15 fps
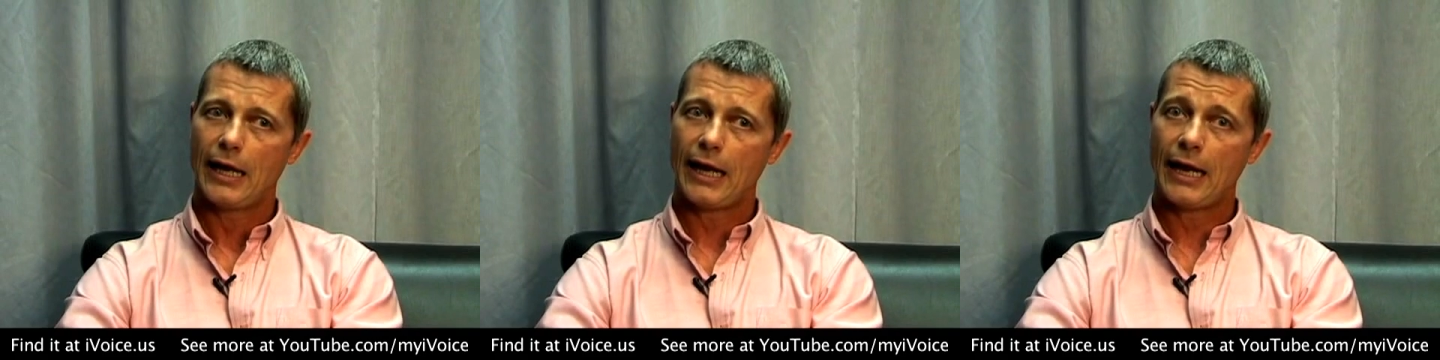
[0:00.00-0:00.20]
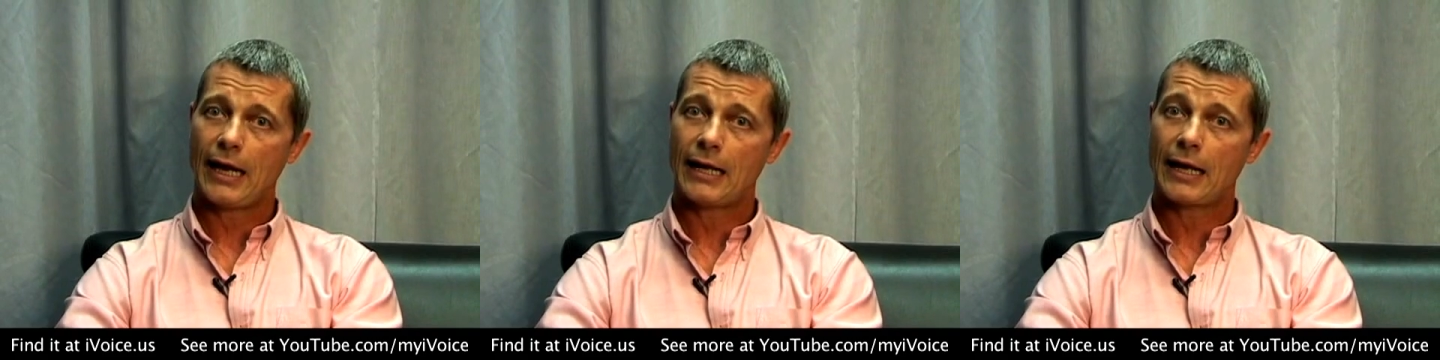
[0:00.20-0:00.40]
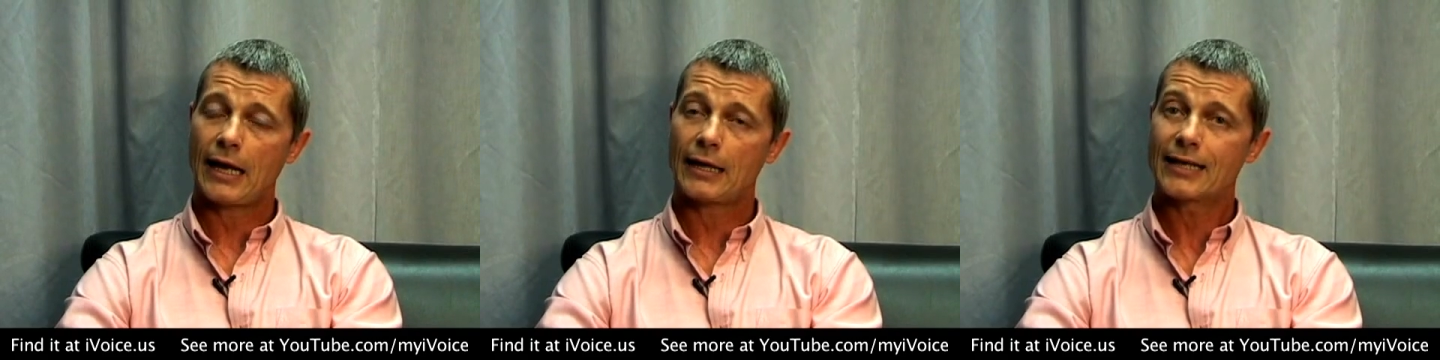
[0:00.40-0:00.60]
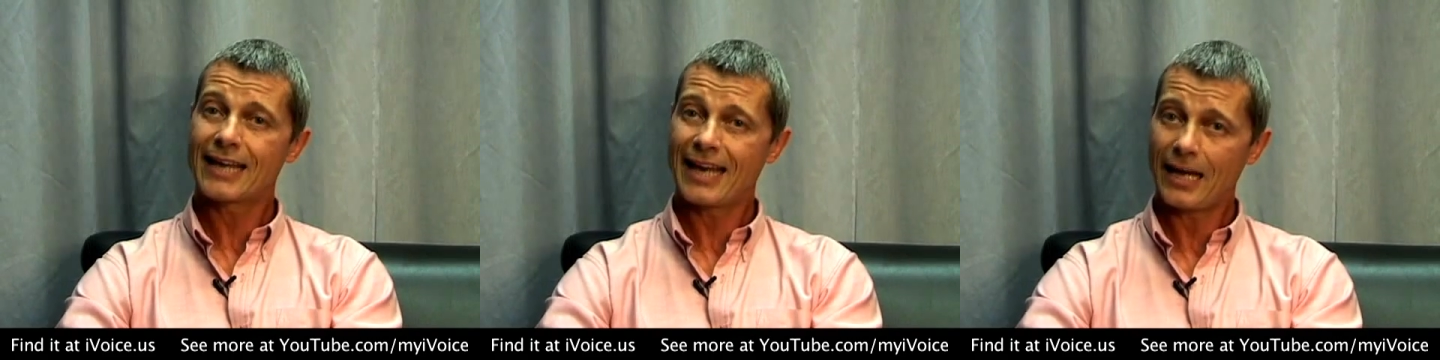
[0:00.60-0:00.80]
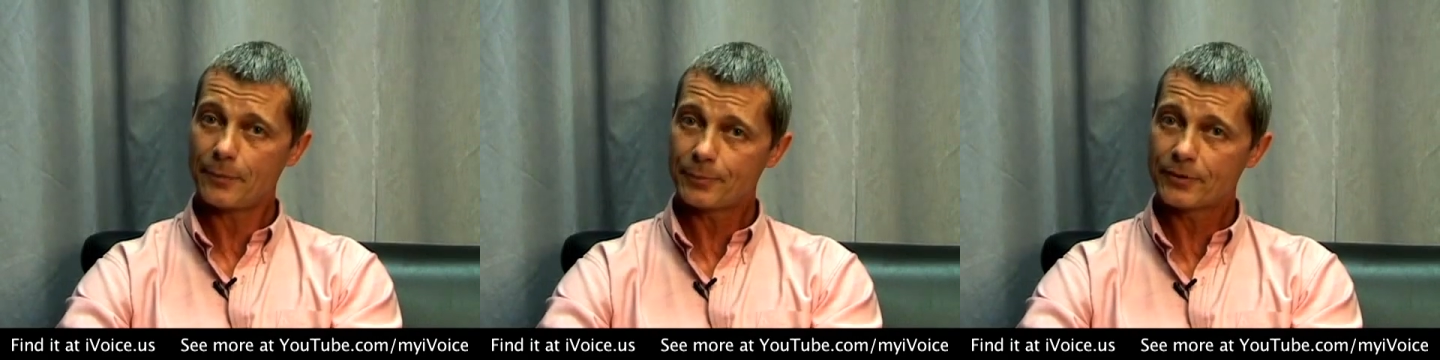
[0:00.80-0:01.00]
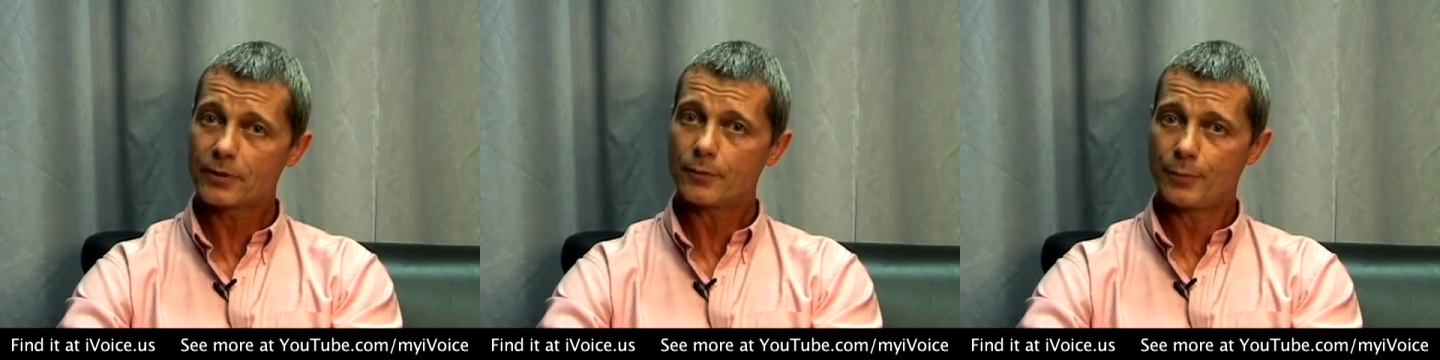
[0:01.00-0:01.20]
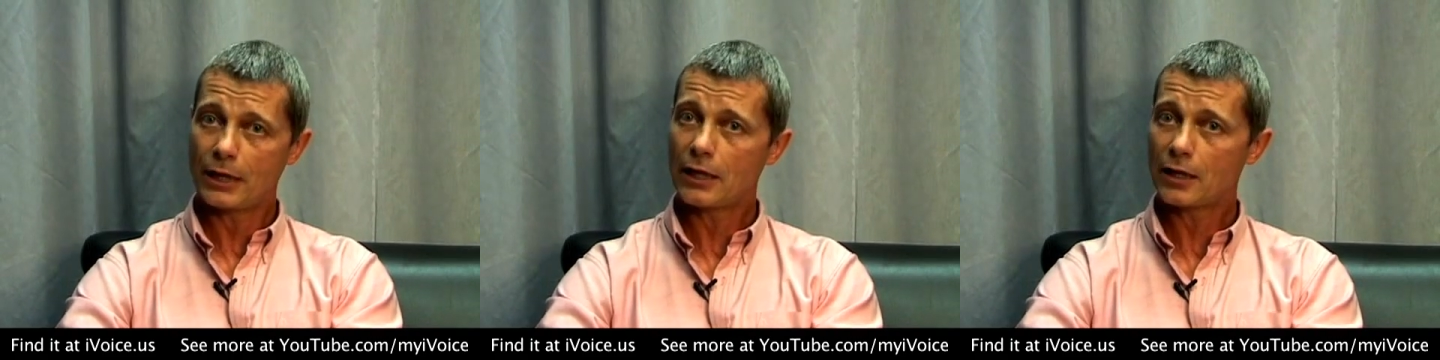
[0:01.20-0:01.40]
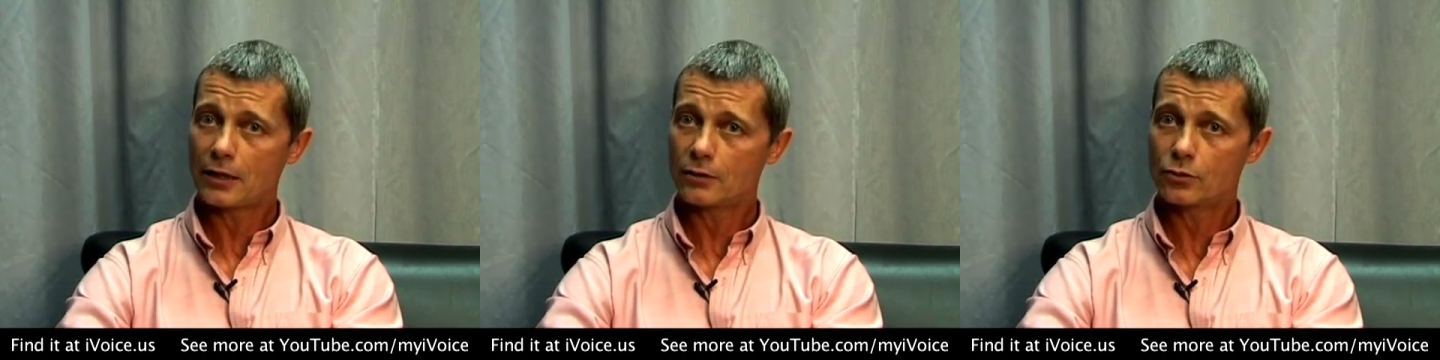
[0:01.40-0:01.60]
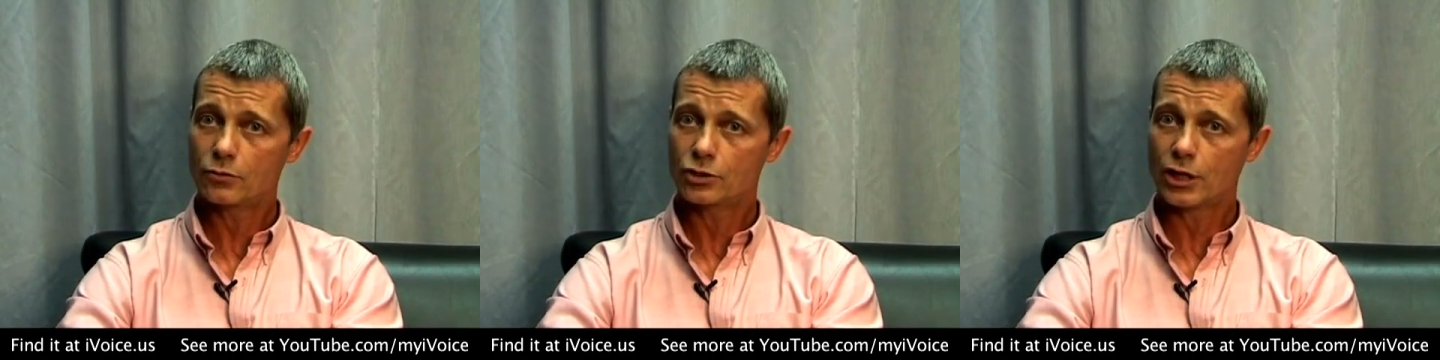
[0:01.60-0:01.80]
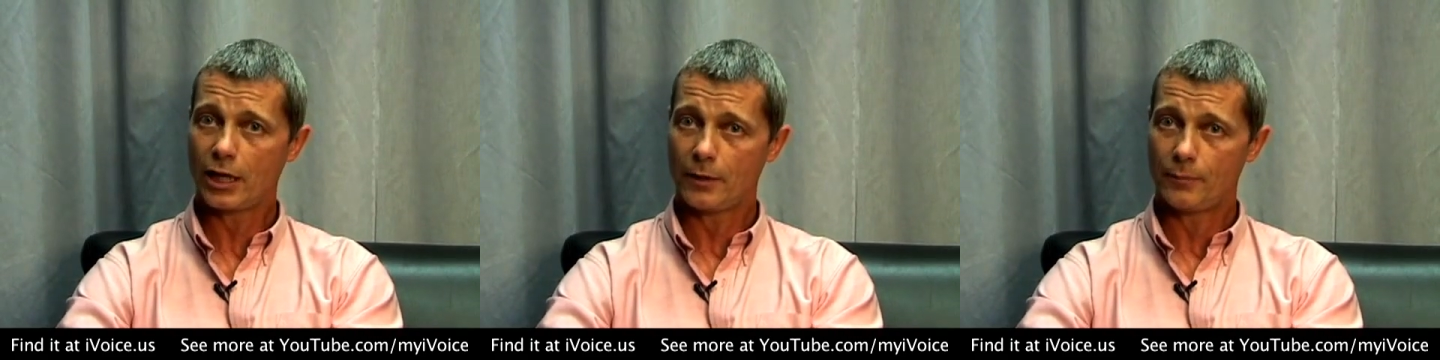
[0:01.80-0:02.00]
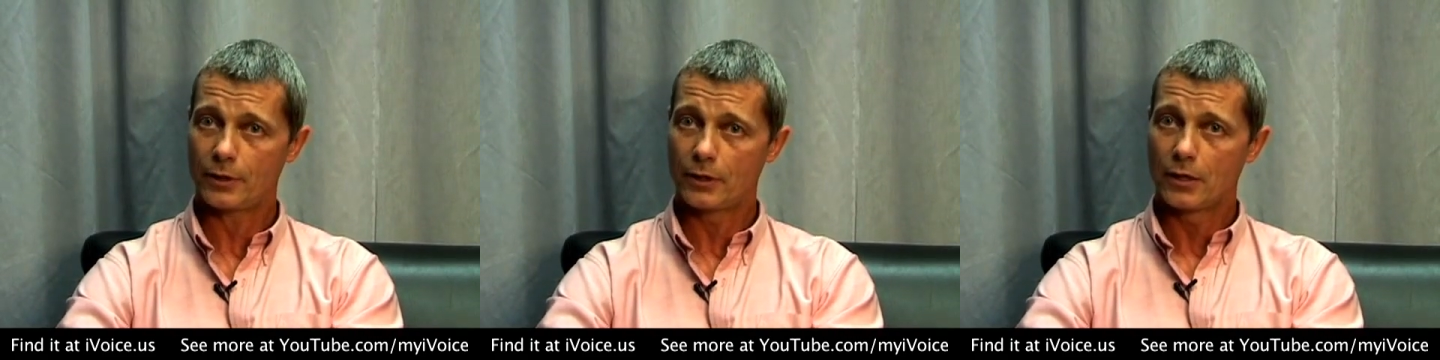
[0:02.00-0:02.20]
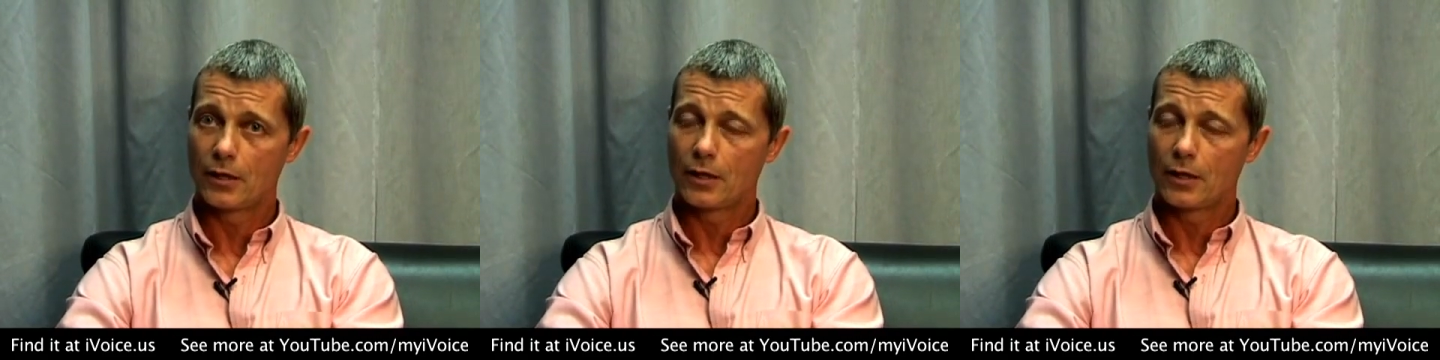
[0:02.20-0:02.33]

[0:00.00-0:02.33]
and I kept being in good shape.